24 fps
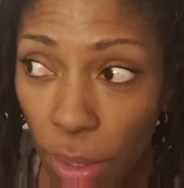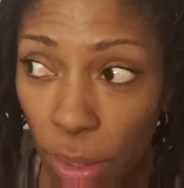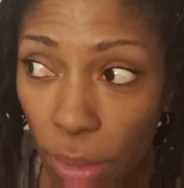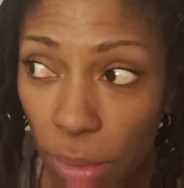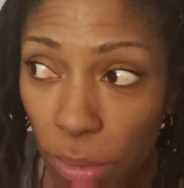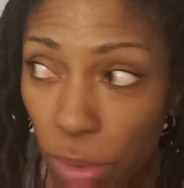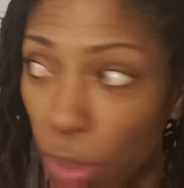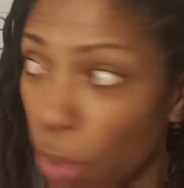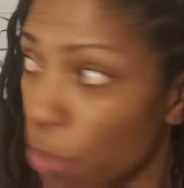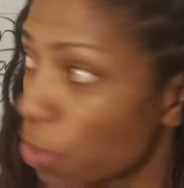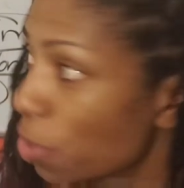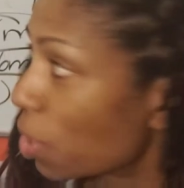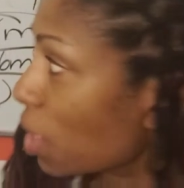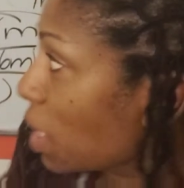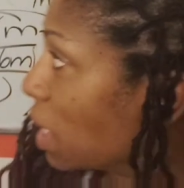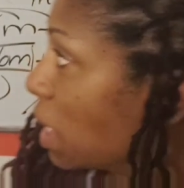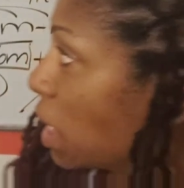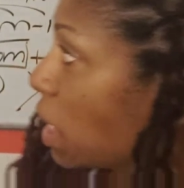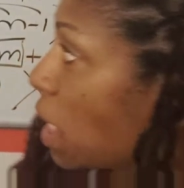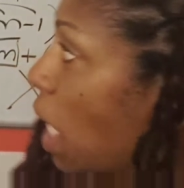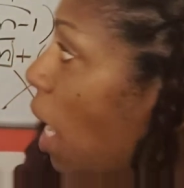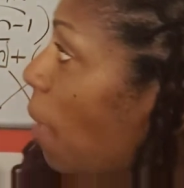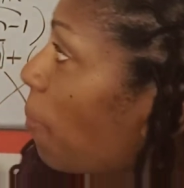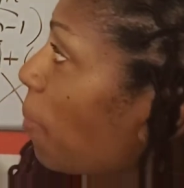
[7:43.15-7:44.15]
Don't just
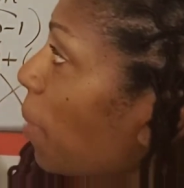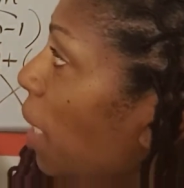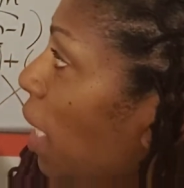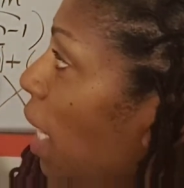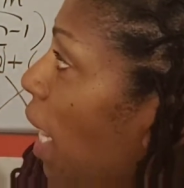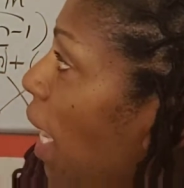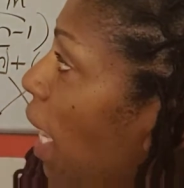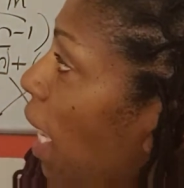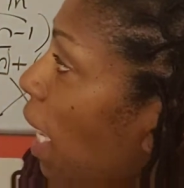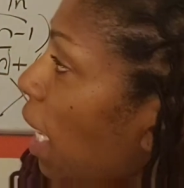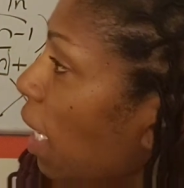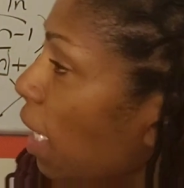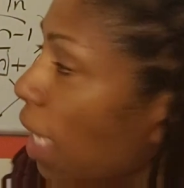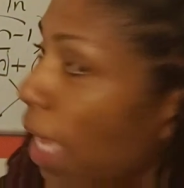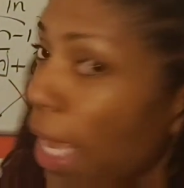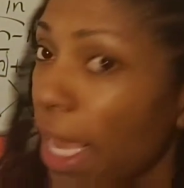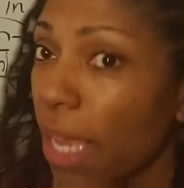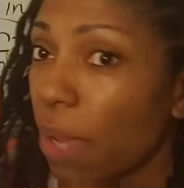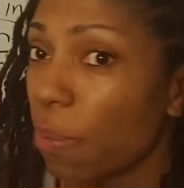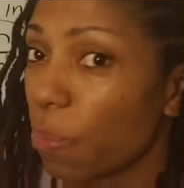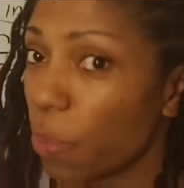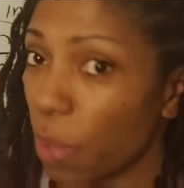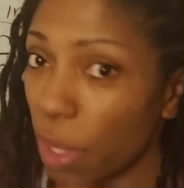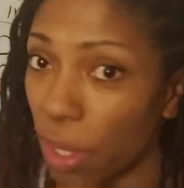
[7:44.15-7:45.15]
stop at A.
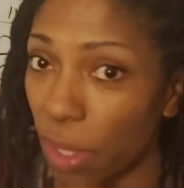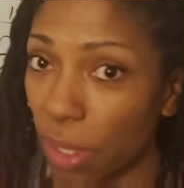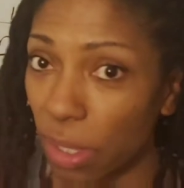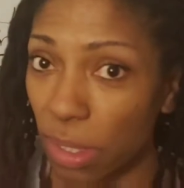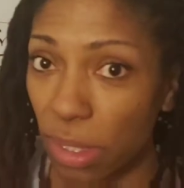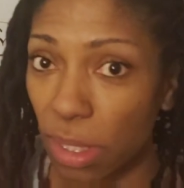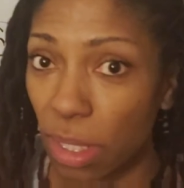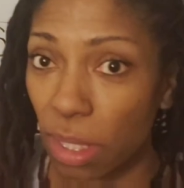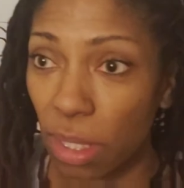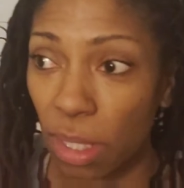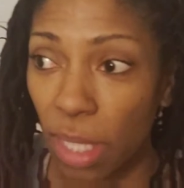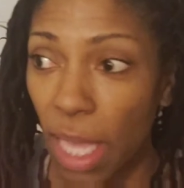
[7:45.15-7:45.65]
A worked.